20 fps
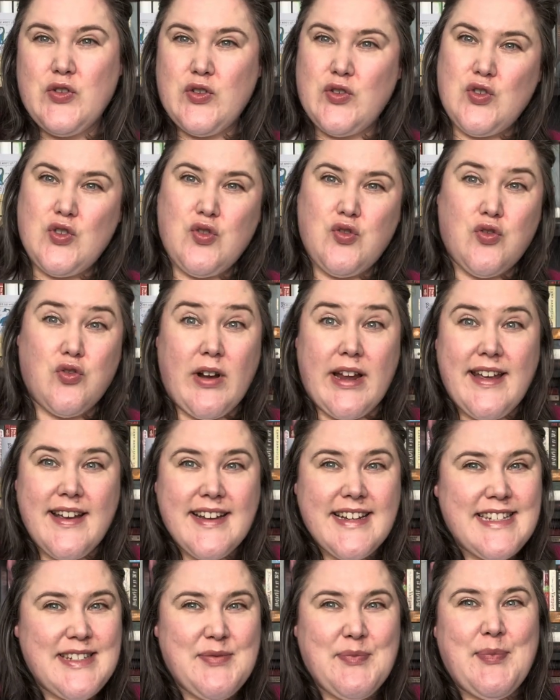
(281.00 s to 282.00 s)

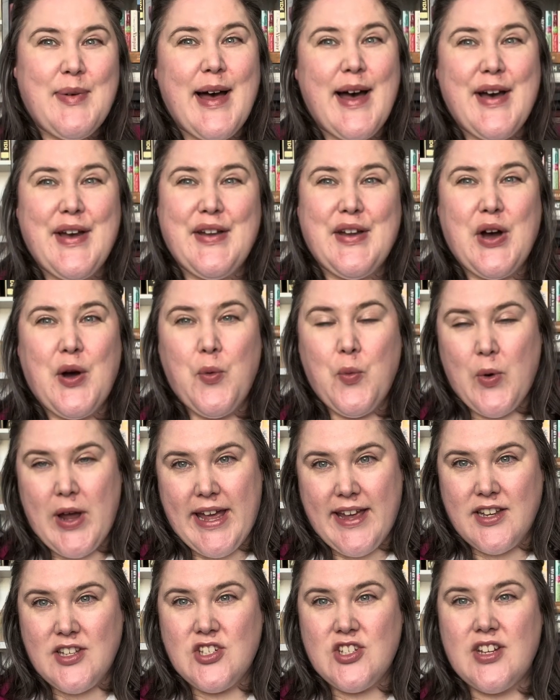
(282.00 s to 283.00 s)
tricked by a
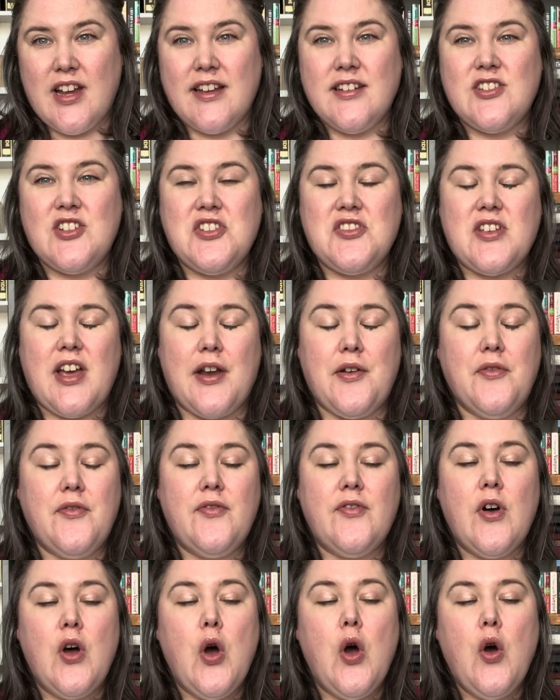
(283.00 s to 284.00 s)
witch, and she's kind
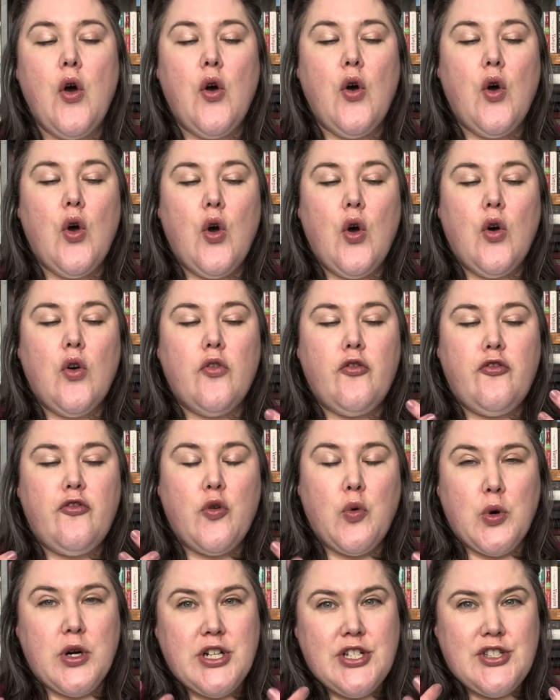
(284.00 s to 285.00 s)
of
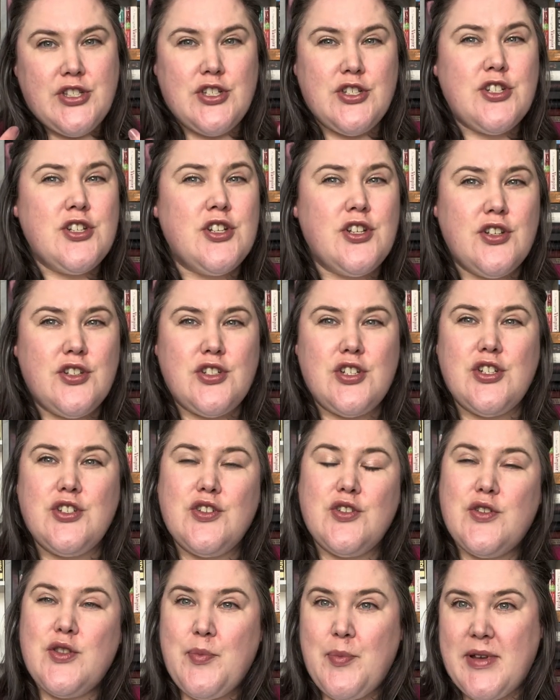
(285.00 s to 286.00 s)
forced to
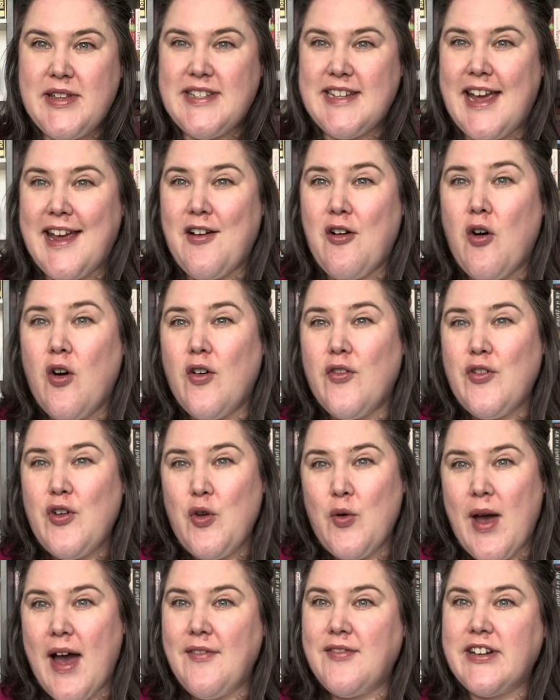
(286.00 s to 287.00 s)
do the bidding of
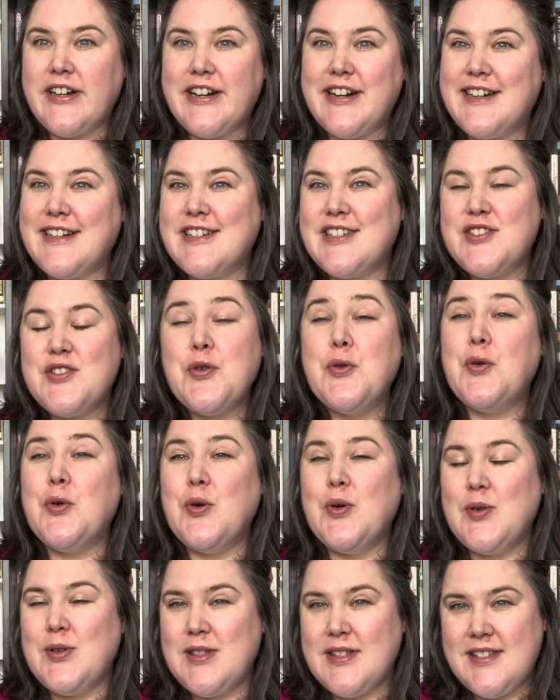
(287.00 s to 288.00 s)
whoever so
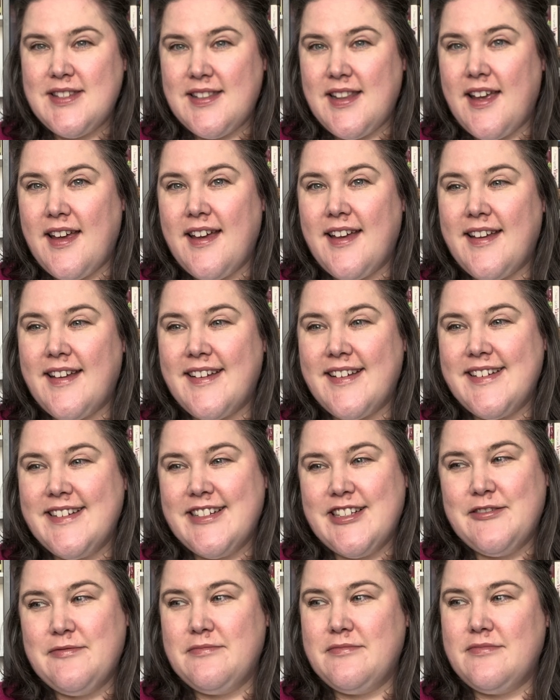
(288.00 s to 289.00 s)
owns the
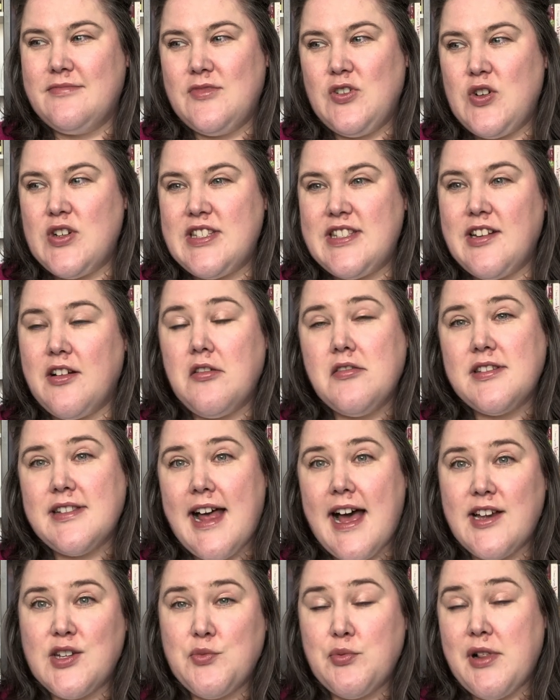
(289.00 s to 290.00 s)
crystal
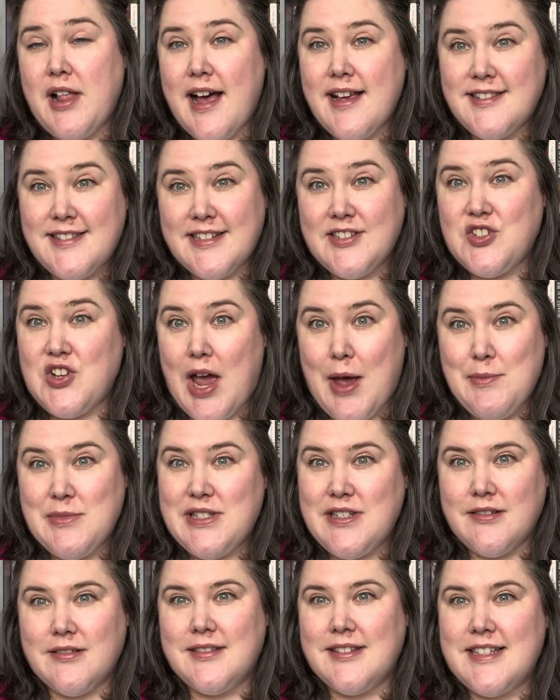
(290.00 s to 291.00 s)
/ plastic
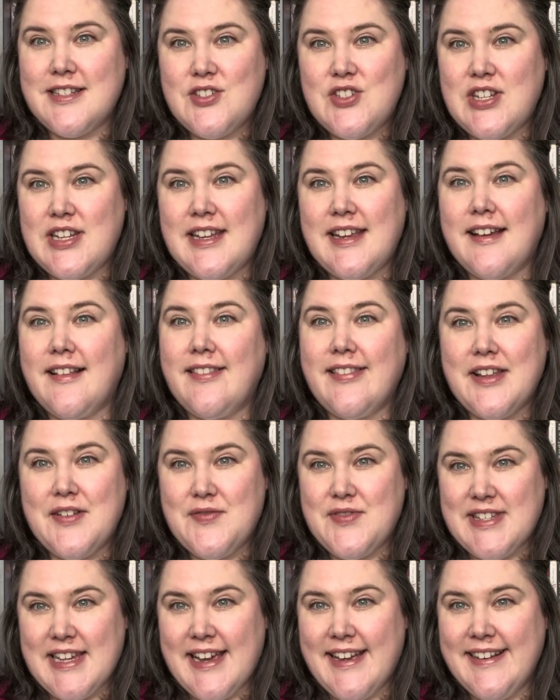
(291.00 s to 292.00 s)
gemstone that she
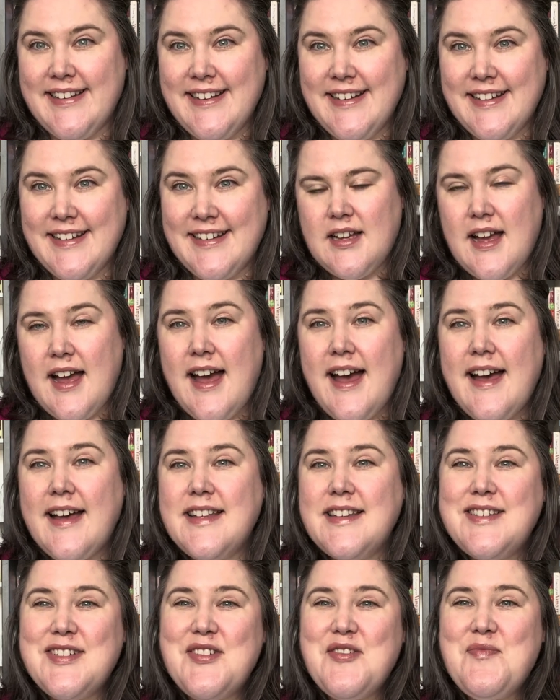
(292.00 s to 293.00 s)
lives in.
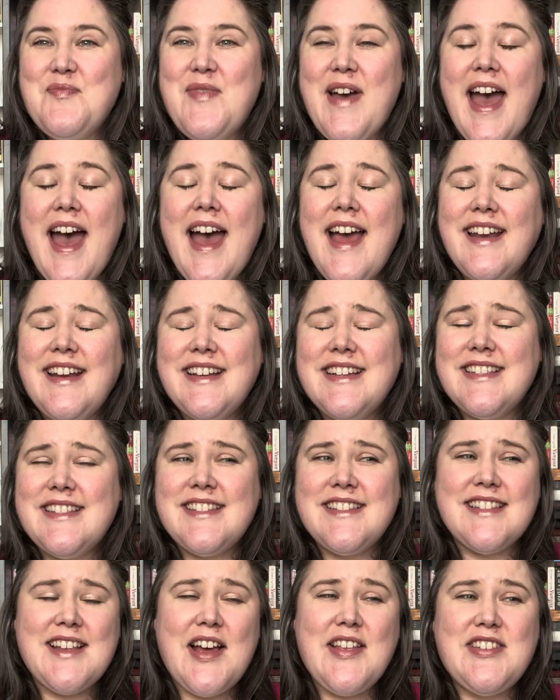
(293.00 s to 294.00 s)
And Ben
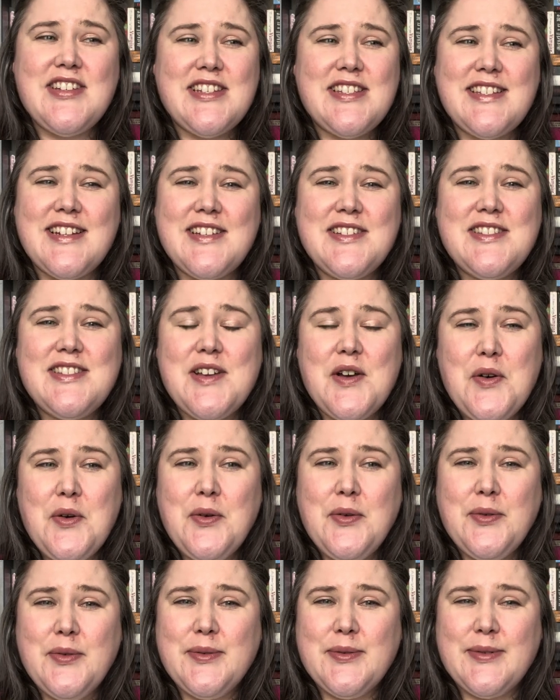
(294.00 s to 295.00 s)
is just
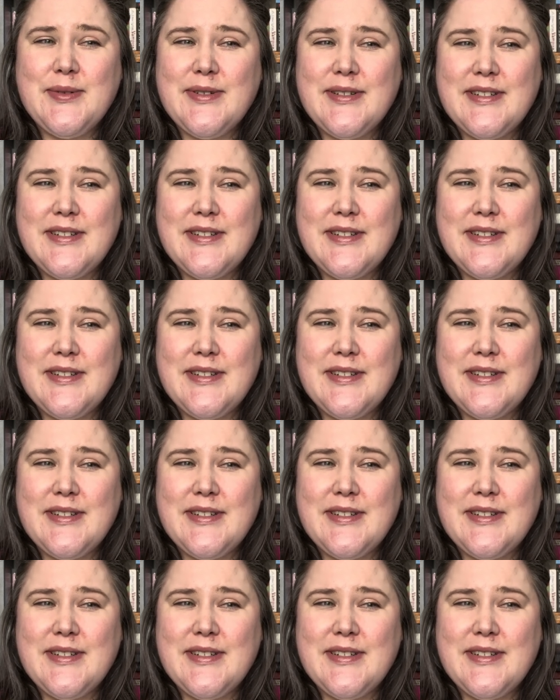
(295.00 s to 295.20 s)
so